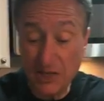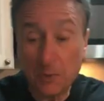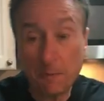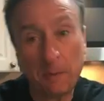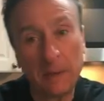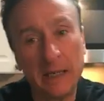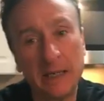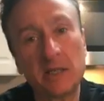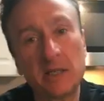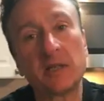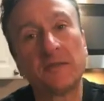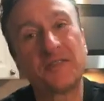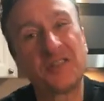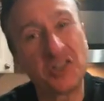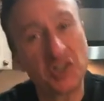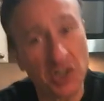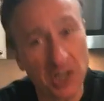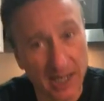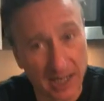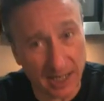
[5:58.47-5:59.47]
piece of
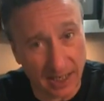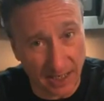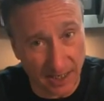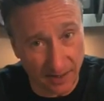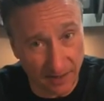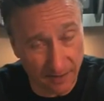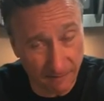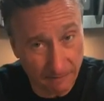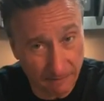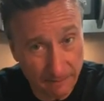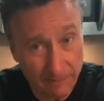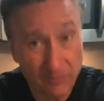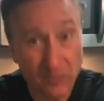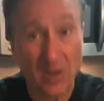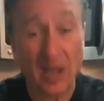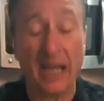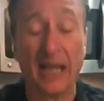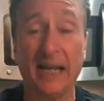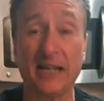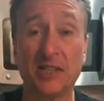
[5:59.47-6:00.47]
chicken
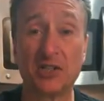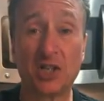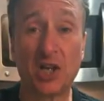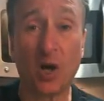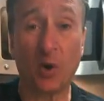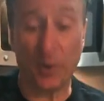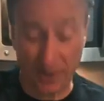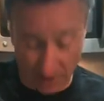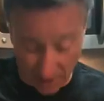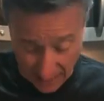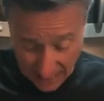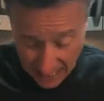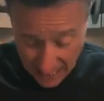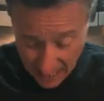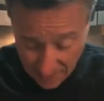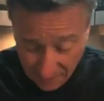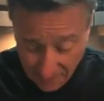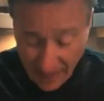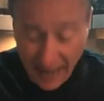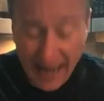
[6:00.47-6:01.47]
is going to have
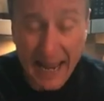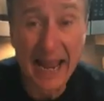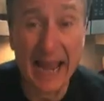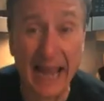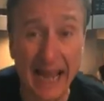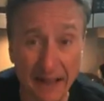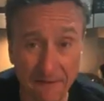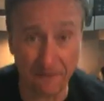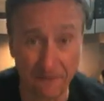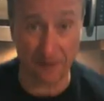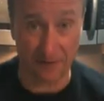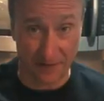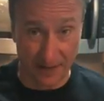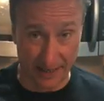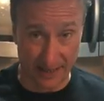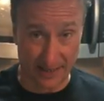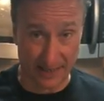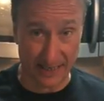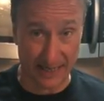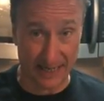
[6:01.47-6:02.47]
half of
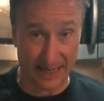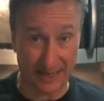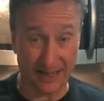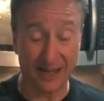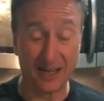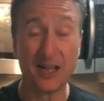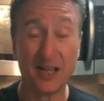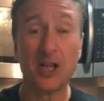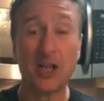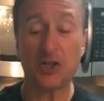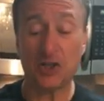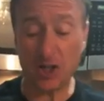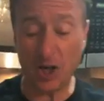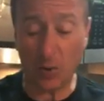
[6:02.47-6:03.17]
this in. So,